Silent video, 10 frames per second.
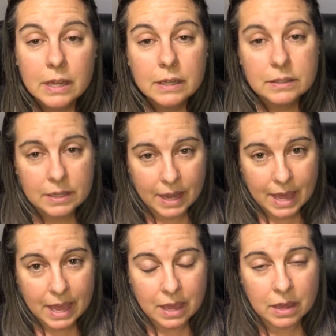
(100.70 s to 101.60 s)

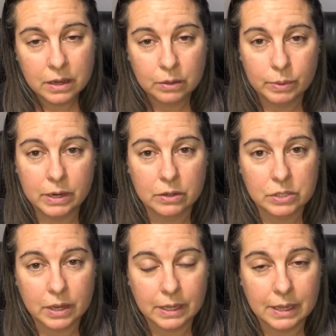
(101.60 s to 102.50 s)
Today, we are
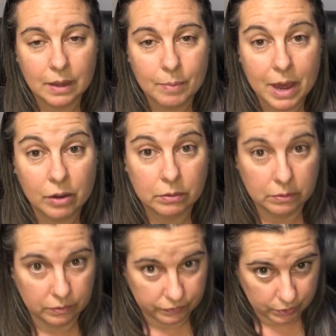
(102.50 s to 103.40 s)
talking about
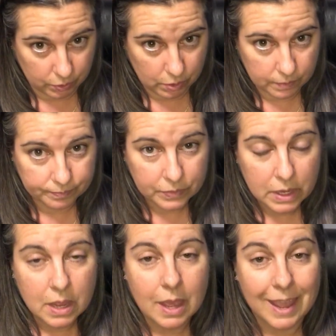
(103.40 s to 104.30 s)
food
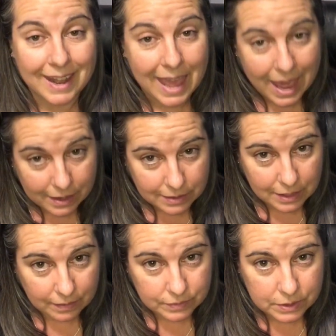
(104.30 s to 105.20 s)
and
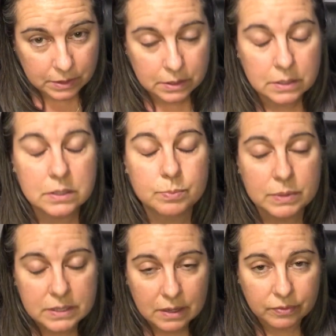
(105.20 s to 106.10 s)
additives,
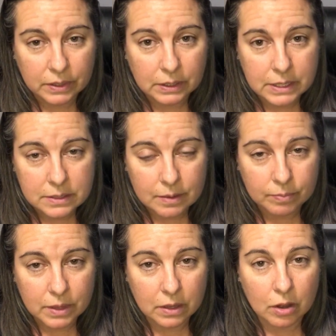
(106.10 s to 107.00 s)
specifically
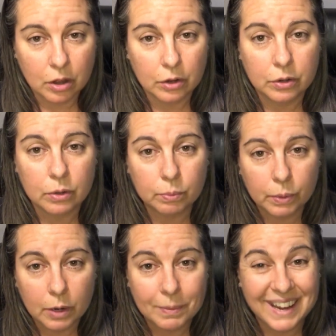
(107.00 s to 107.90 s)
something called
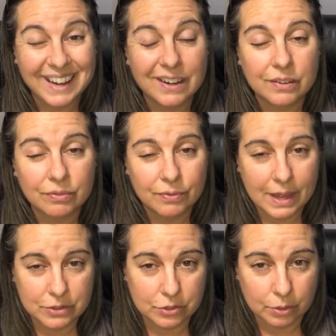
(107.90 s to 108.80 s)
brominated
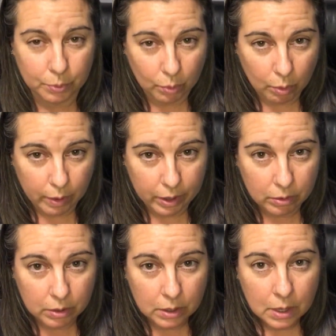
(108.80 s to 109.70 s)
vegetable oil.